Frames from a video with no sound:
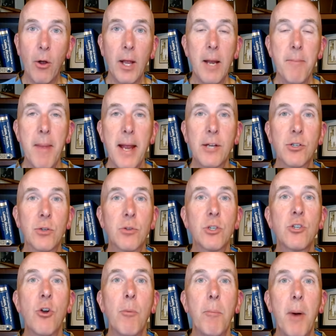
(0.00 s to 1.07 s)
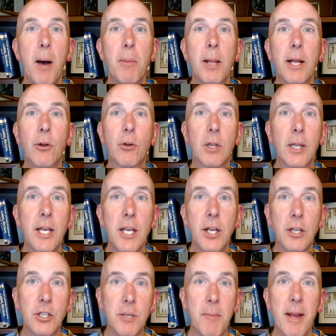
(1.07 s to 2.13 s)
and make sure there's no bubbling or
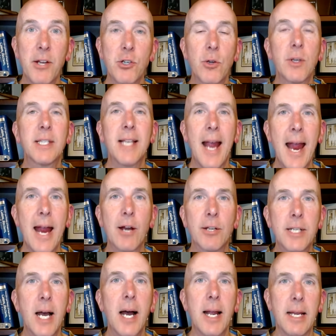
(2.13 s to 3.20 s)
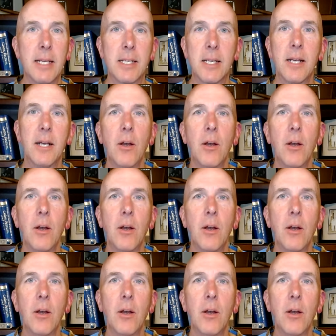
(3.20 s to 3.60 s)
leakage, and make sure it's airtight.